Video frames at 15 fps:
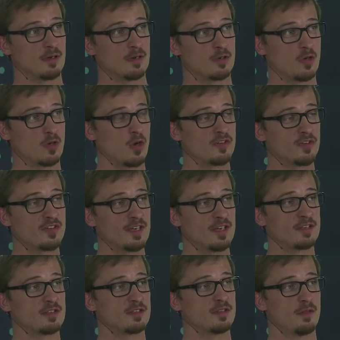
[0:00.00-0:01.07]

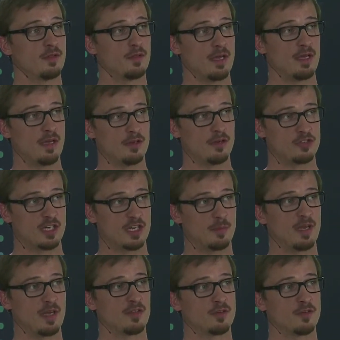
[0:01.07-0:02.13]
contact the
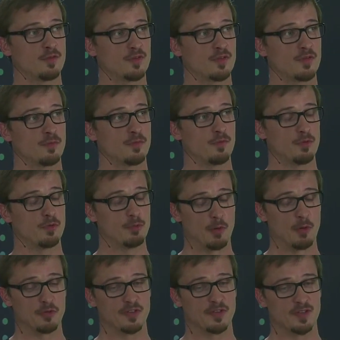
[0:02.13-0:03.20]
Checkmk servers of the
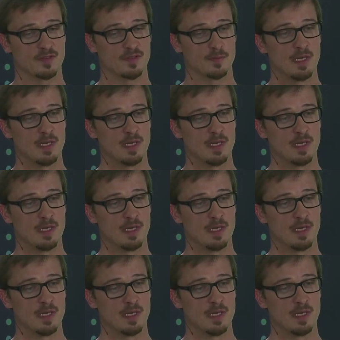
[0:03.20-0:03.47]
remote sites.